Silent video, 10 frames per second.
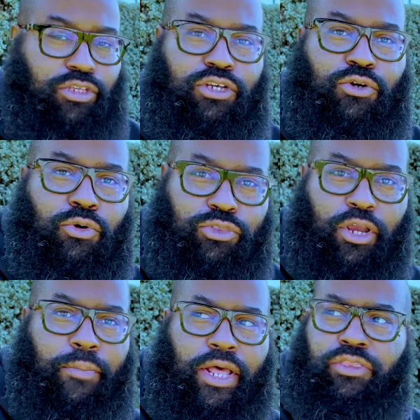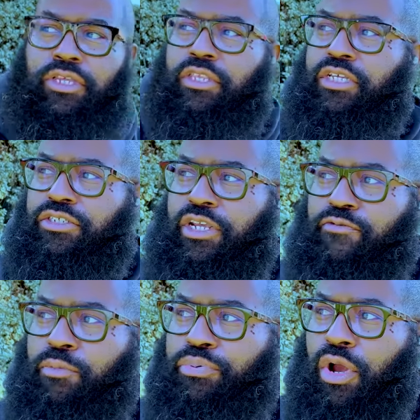the cool thing about the Elite
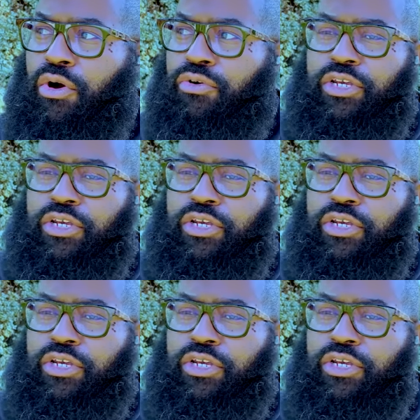7 Pro